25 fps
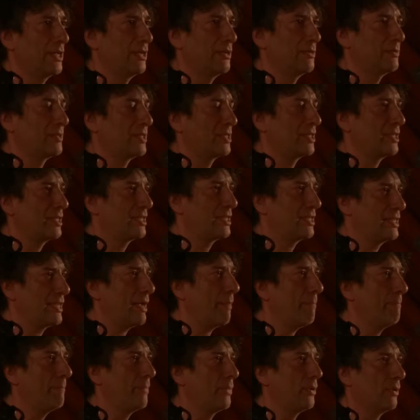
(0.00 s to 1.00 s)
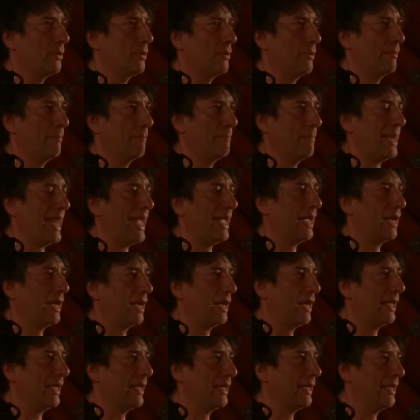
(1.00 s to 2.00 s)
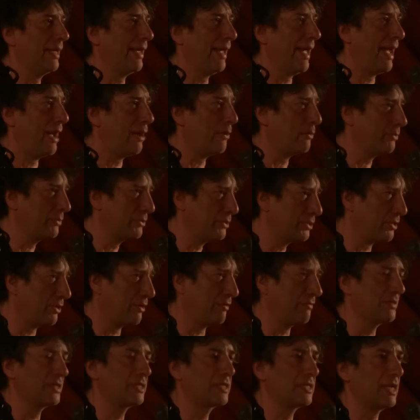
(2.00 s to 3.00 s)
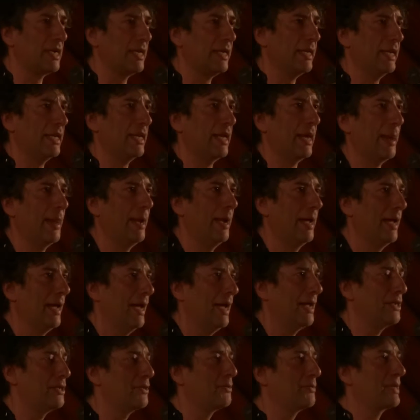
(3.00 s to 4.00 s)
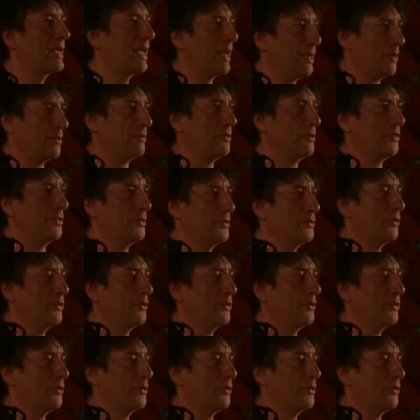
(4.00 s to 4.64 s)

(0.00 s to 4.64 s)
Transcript: you stumble blankly out of the signing and you get onto the